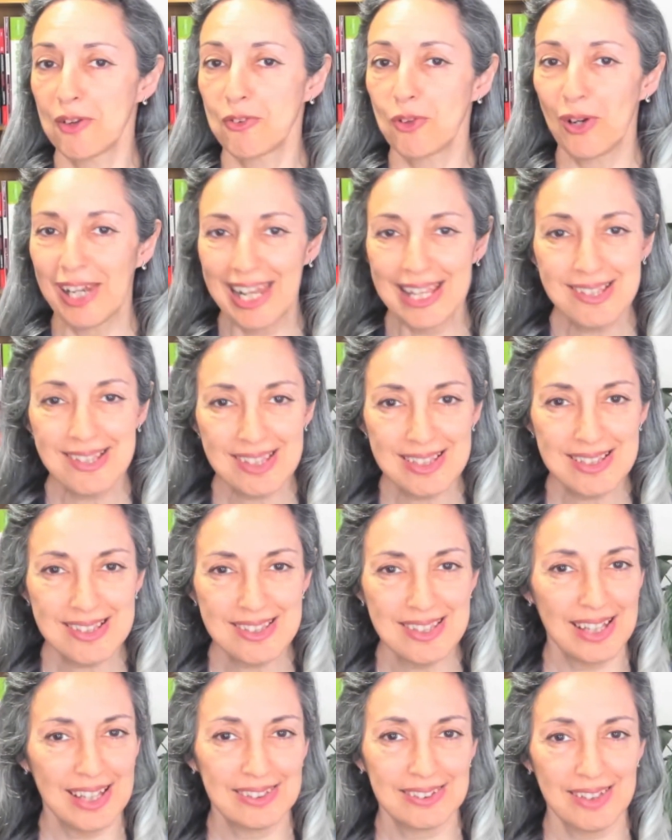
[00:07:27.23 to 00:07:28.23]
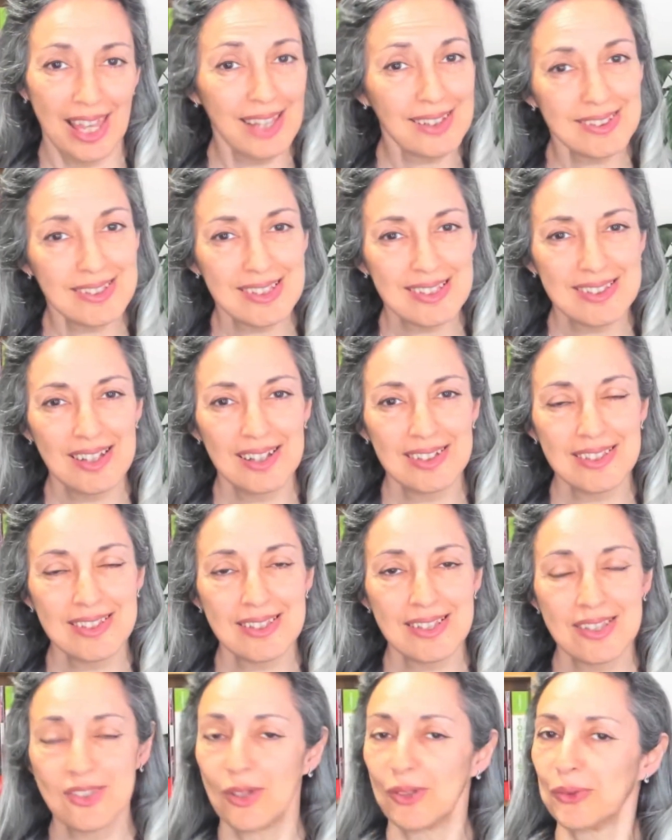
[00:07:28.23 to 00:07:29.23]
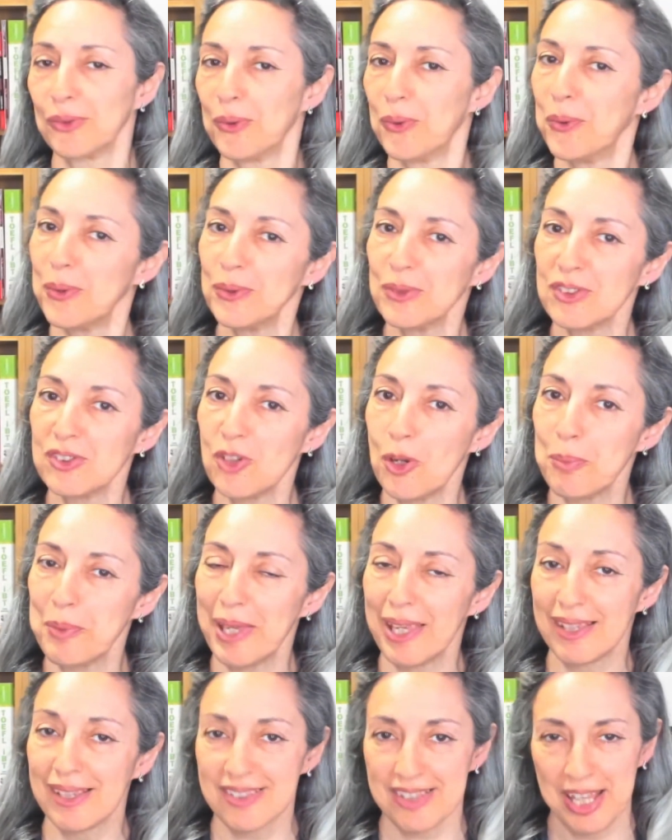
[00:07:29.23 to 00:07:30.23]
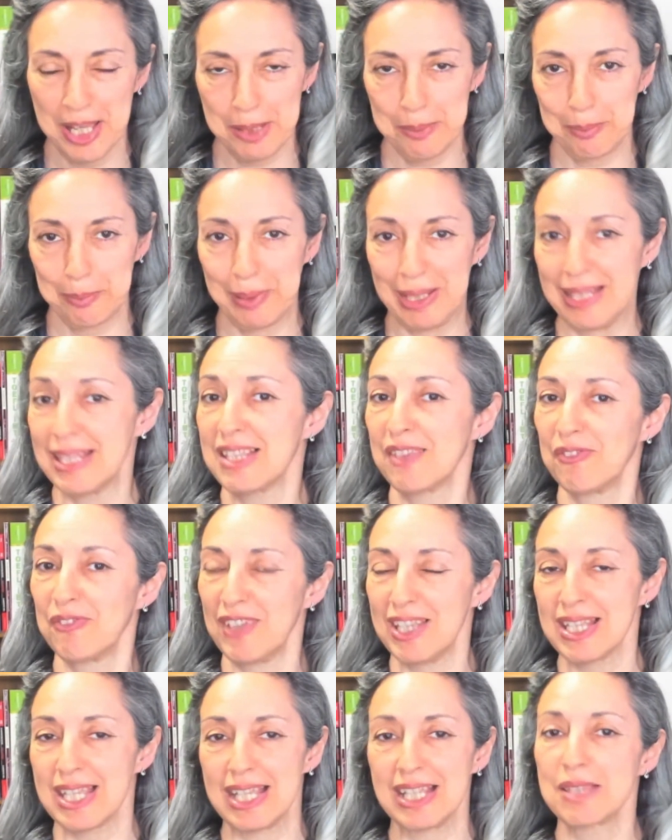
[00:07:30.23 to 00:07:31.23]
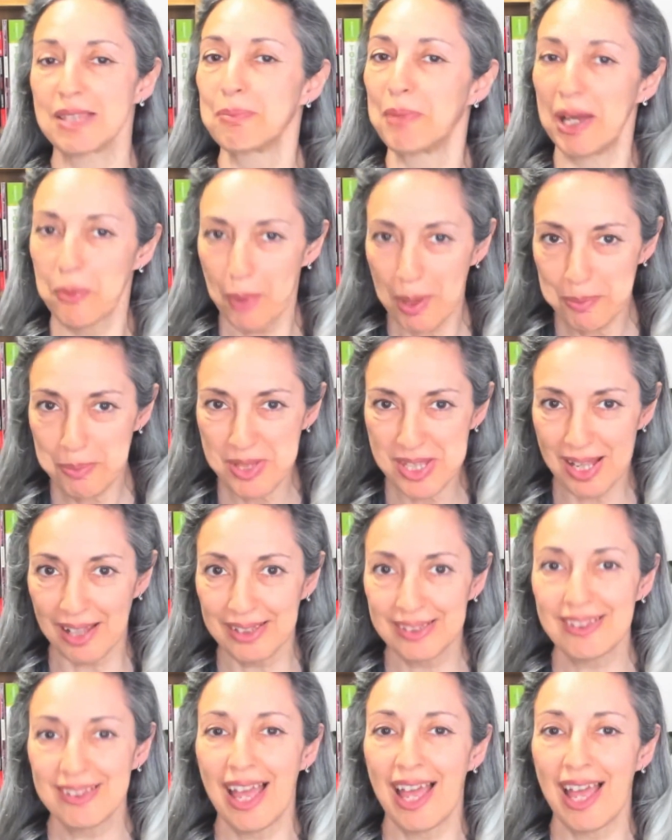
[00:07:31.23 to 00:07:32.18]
For lessons and exercises on all topics, please visit my website